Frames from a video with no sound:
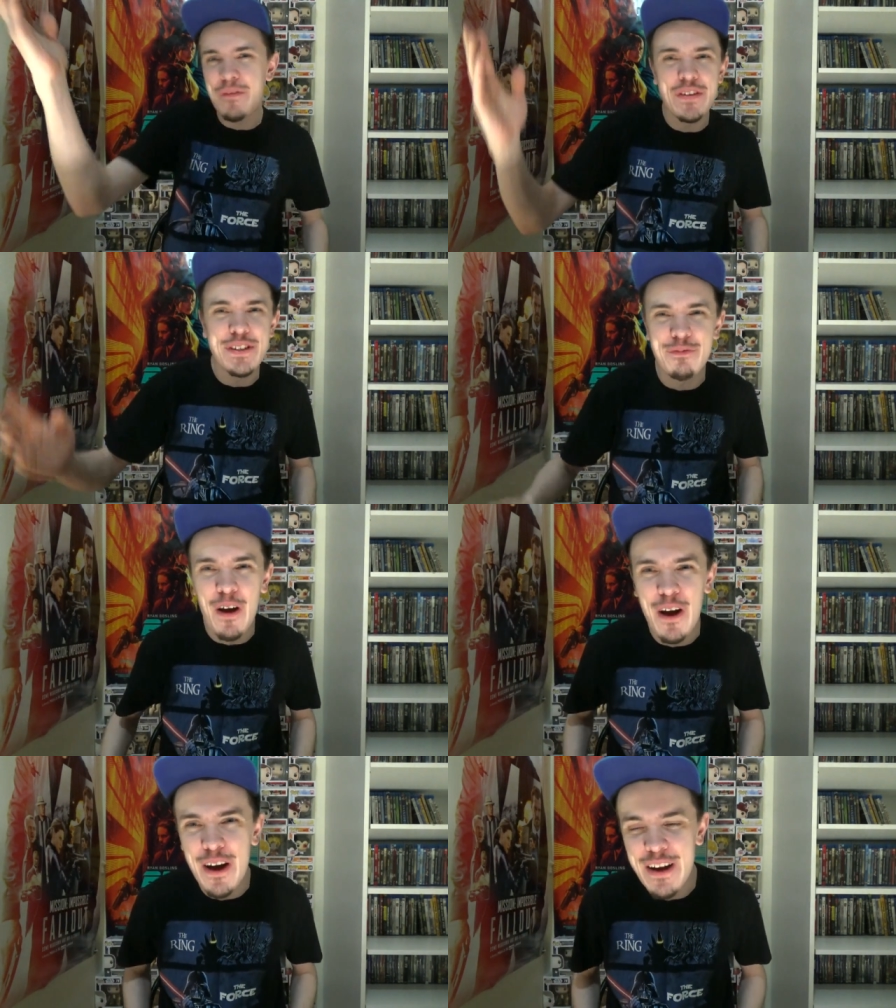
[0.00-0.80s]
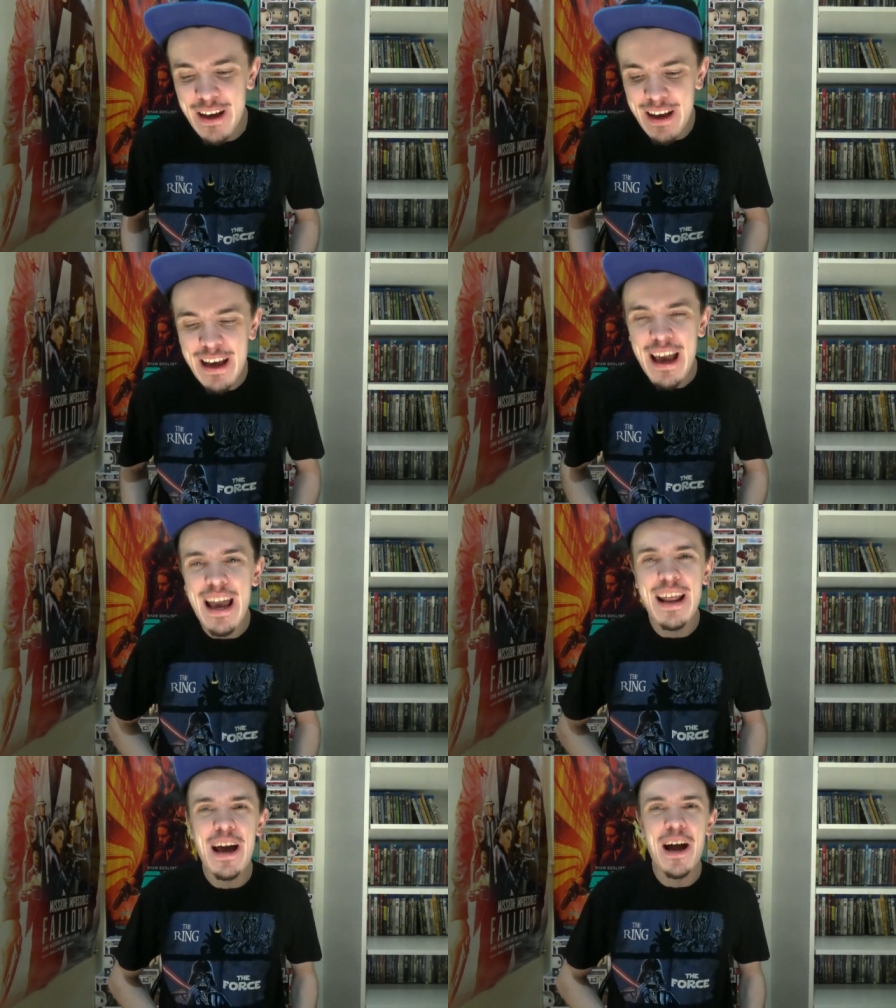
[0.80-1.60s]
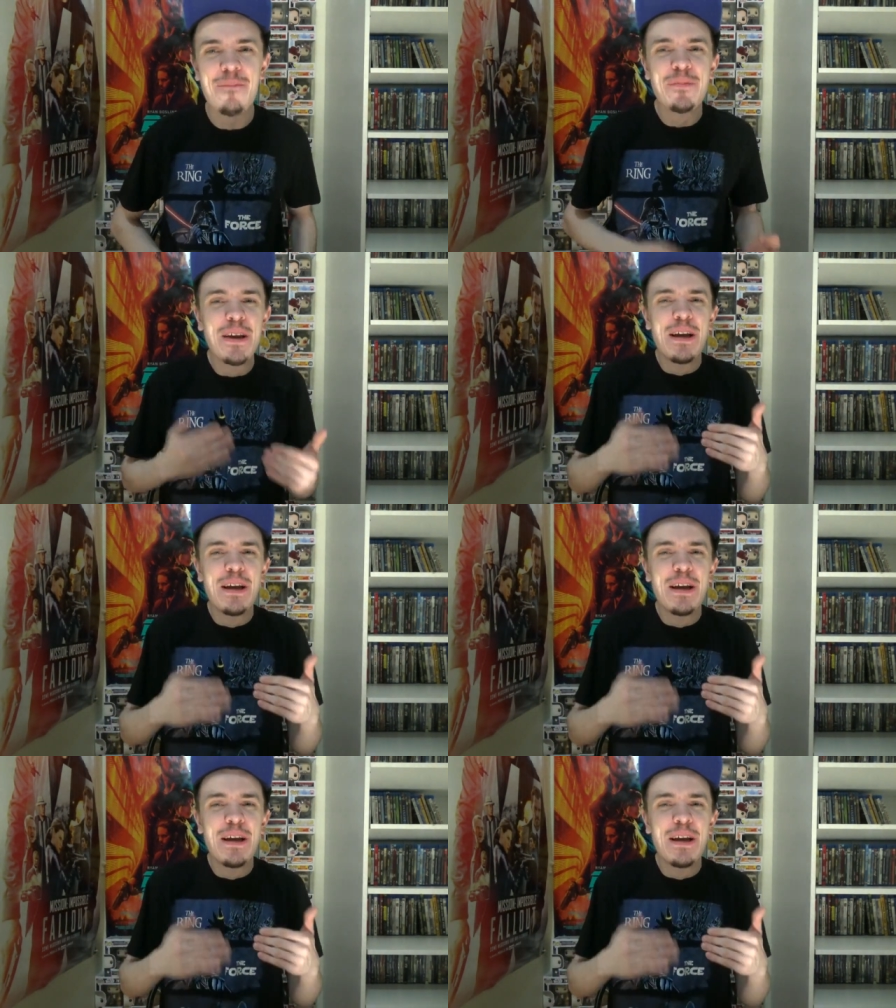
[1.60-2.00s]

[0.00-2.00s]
by Vince Vaughn. And